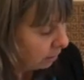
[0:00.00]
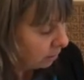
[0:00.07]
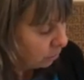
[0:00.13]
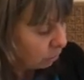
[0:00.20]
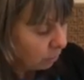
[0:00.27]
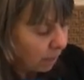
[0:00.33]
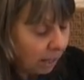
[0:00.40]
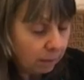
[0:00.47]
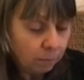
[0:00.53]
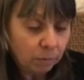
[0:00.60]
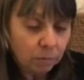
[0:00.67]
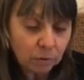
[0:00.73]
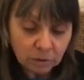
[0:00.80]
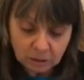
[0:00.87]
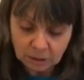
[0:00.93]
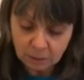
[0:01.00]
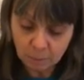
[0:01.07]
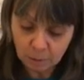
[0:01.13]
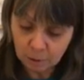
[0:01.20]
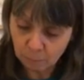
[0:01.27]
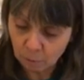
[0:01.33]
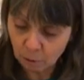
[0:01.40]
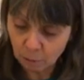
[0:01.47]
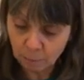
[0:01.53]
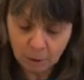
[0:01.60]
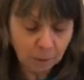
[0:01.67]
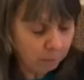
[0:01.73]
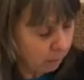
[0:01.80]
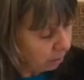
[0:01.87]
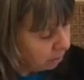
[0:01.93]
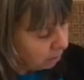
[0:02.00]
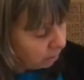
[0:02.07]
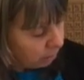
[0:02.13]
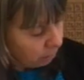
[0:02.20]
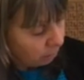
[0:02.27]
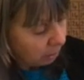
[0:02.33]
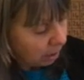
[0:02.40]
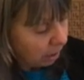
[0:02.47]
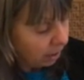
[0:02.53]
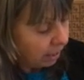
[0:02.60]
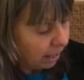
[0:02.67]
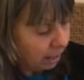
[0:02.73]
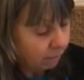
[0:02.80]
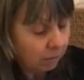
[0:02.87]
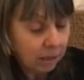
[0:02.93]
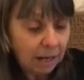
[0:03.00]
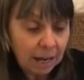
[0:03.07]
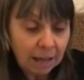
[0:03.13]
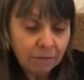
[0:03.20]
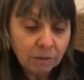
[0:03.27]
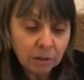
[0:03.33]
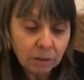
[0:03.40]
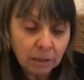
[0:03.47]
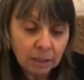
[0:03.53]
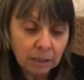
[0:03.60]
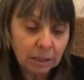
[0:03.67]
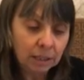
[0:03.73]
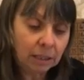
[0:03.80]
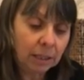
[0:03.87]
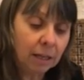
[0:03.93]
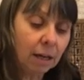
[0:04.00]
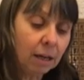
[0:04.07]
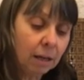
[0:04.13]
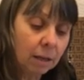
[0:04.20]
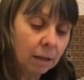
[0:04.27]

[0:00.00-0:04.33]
So again, we've got a similar problem. We can't have 11 in here,